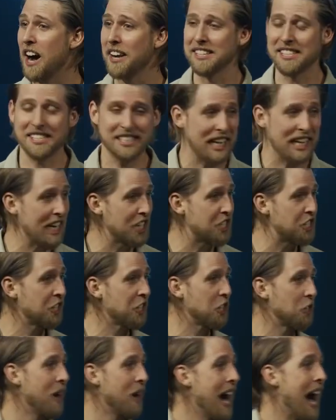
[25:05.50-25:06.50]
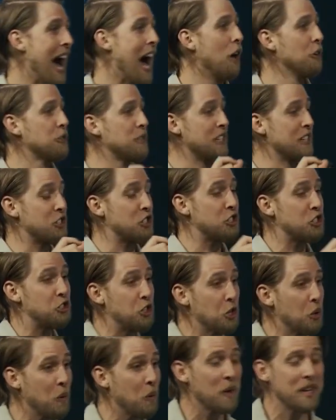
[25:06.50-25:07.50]
is teaching you how to
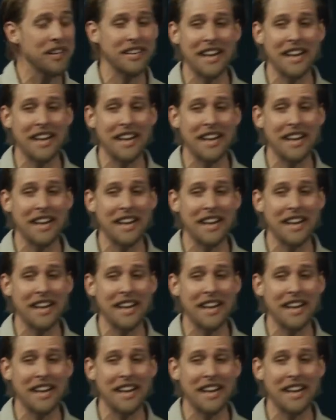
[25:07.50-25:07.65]
steward and